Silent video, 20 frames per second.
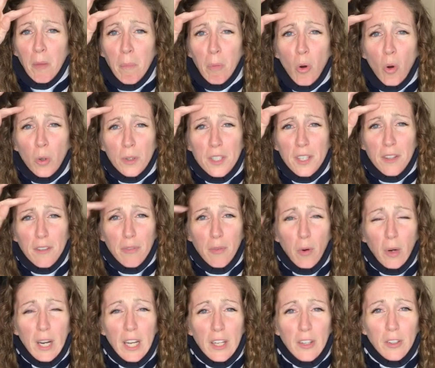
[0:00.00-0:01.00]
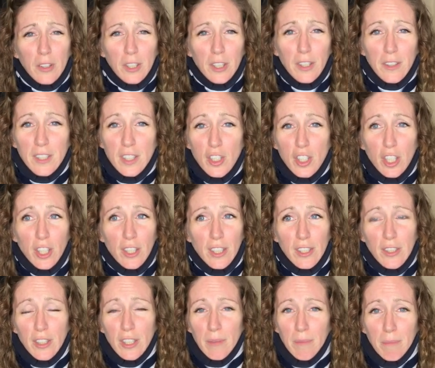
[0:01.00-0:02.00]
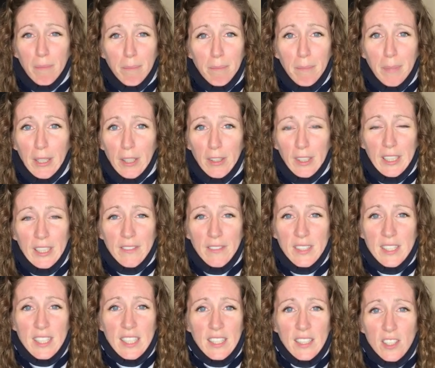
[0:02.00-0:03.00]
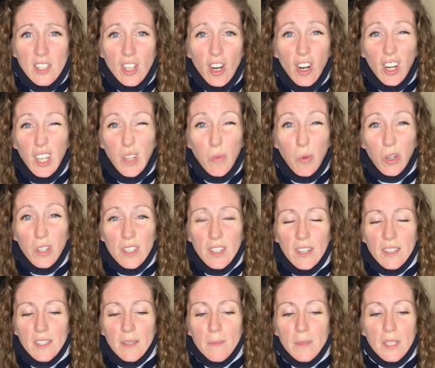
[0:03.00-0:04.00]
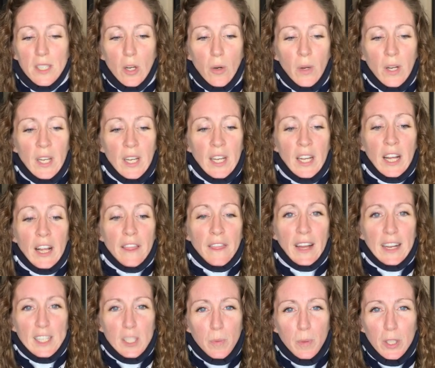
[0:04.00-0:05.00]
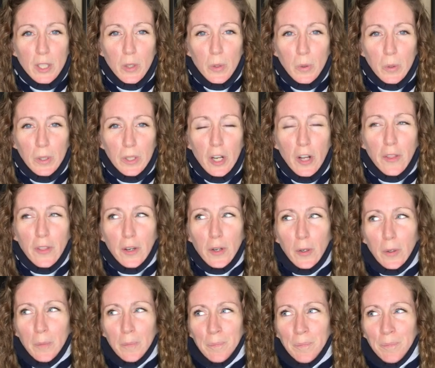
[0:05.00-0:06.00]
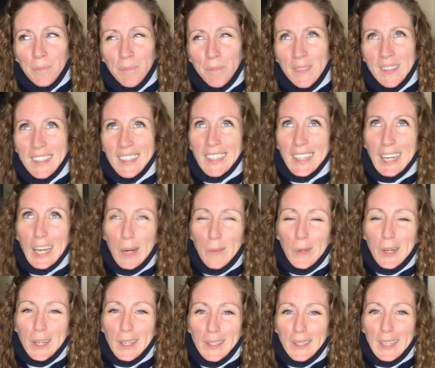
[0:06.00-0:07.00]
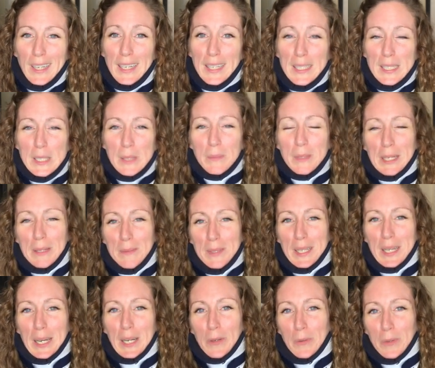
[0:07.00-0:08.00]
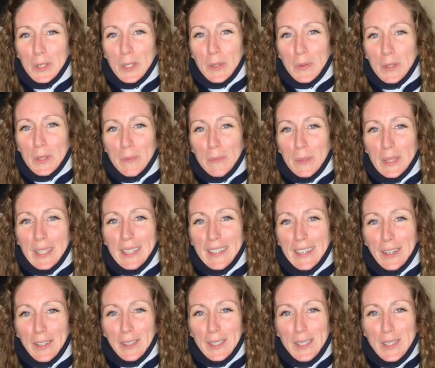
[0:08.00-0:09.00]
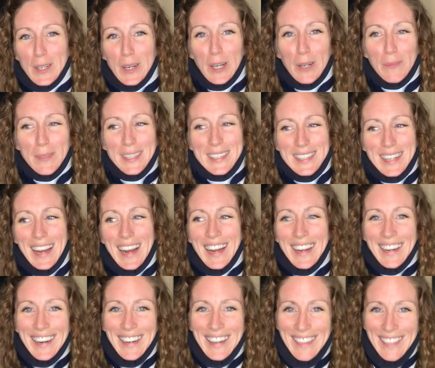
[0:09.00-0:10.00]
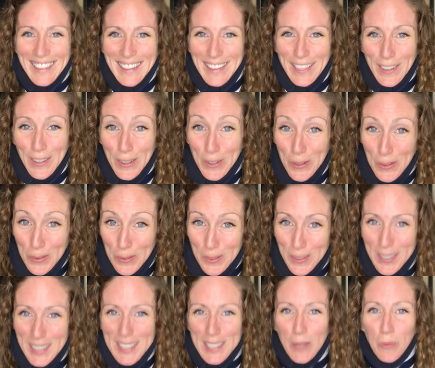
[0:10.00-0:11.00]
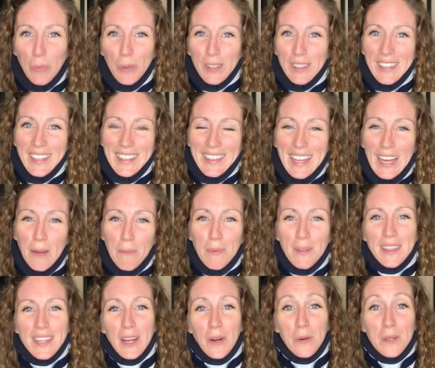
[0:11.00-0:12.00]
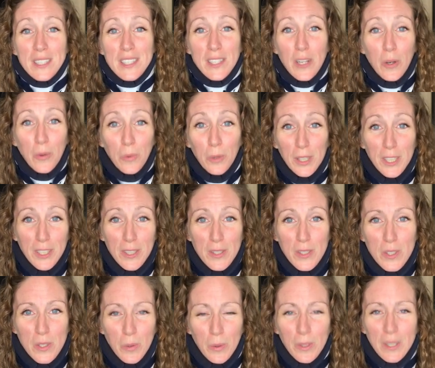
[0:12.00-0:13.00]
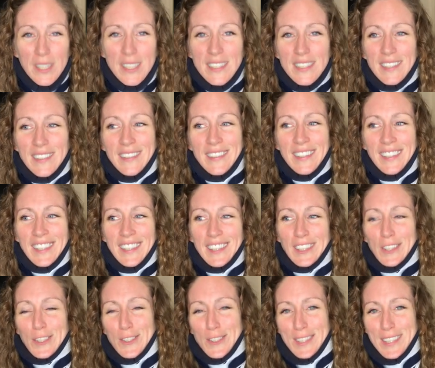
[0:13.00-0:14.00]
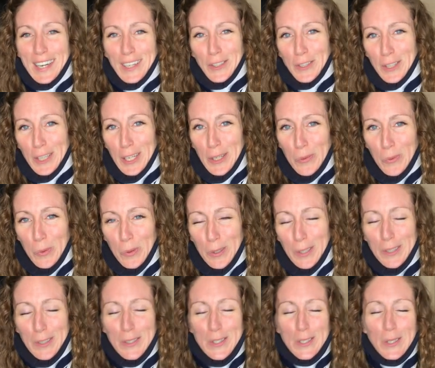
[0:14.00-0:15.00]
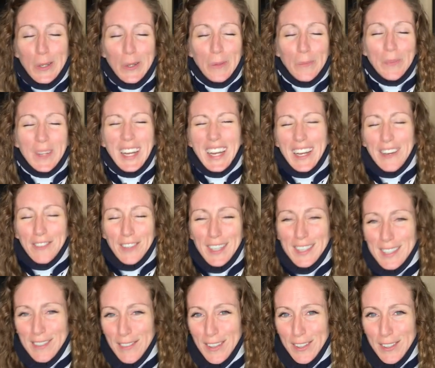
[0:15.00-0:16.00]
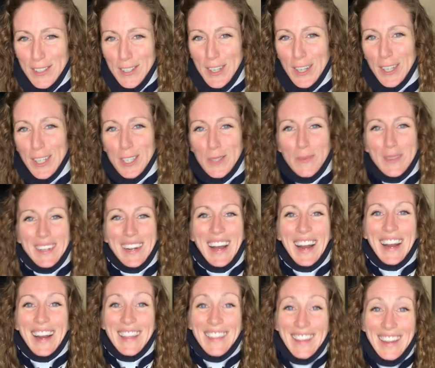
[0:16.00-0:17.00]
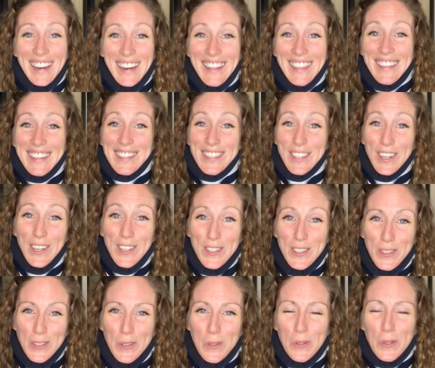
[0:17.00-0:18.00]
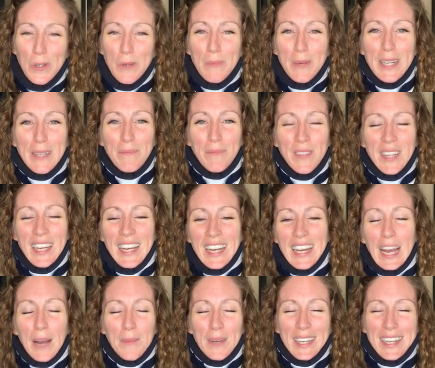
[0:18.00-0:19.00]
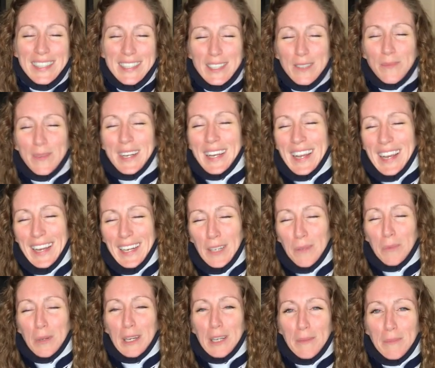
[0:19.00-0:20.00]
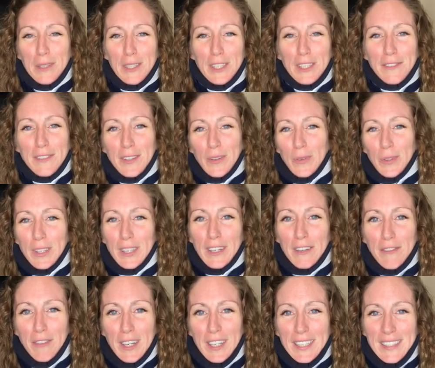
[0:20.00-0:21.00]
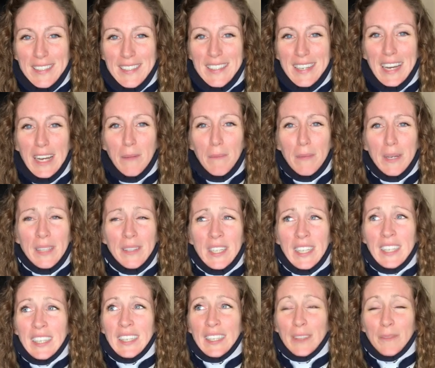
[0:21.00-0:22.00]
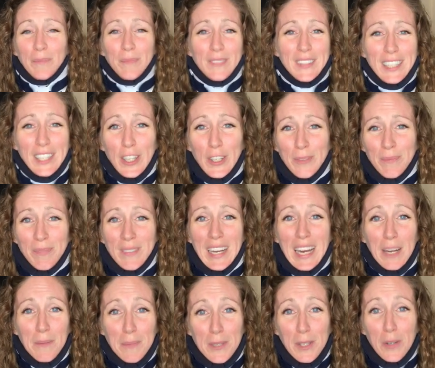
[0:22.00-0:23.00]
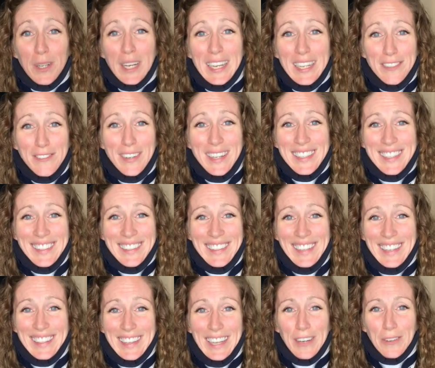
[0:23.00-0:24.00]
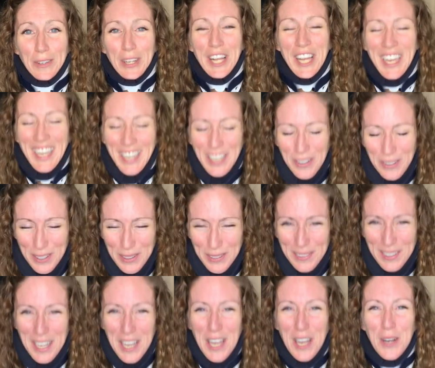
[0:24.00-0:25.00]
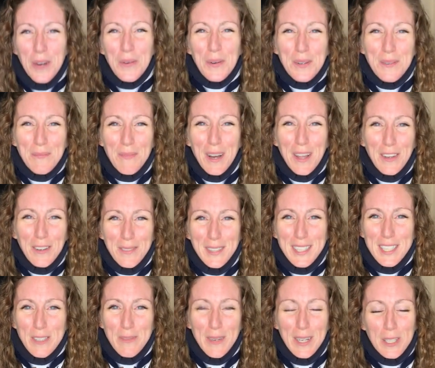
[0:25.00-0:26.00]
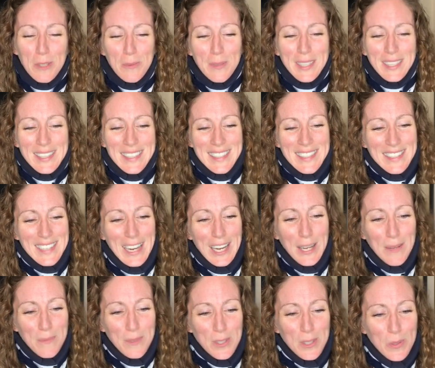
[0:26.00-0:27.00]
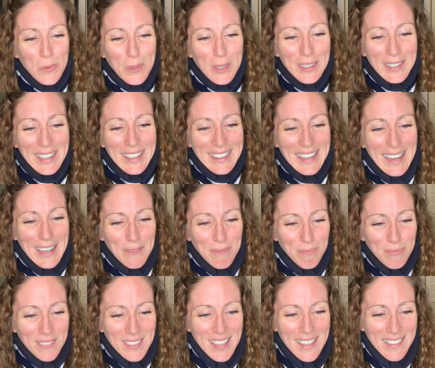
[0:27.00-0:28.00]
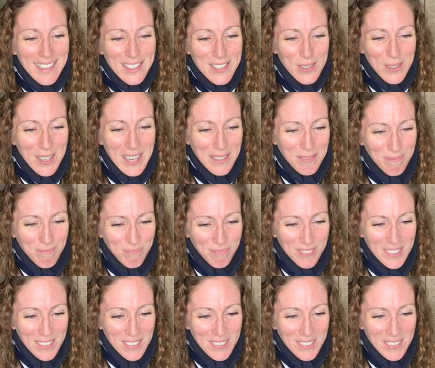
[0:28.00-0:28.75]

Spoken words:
pull to the forehead earlier this year, and you can barely even see his scar anymore. It's awesome. So that is pretty cool, although I'm not gonna lie, sometimes I kind of wish it was a big ugly scar, because I kind of think they're cool because I'm weird like that, but they always tell really good stories and you just kind of look like a warrior. So I have lots of other scars, but I kind of think scars are cool. But I mean, I guess it's my neck. It'd probably be good if I don't look like Frankenstein, but I'd be okay if I did like that. Really wouldn't bother me too much, because I'm just weird like that, and that's okay.